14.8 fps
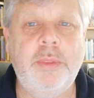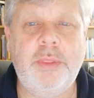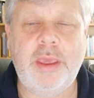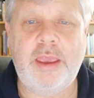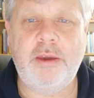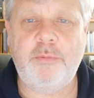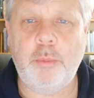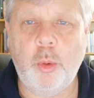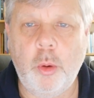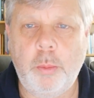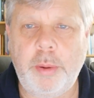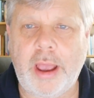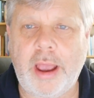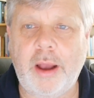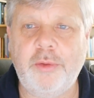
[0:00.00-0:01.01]
They give more
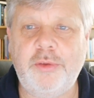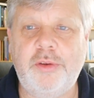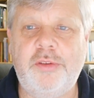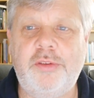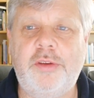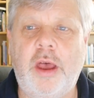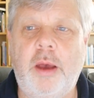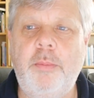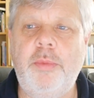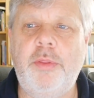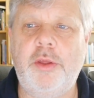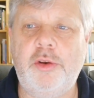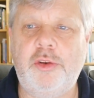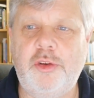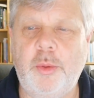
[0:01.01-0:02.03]
power to some
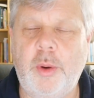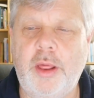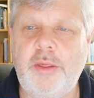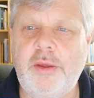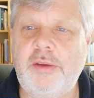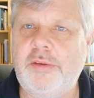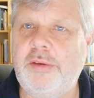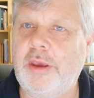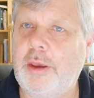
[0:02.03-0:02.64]
than to others.